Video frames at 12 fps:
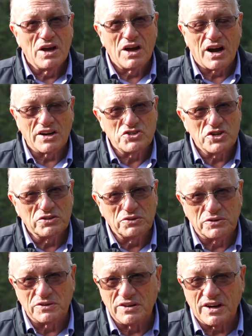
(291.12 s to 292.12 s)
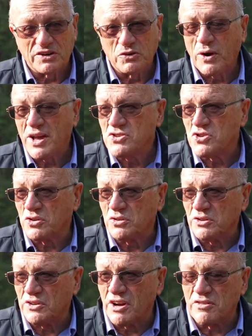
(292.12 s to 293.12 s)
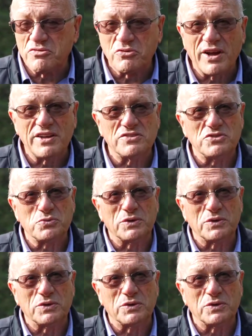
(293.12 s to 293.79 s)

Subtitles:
our children, our grandchildren, our friends.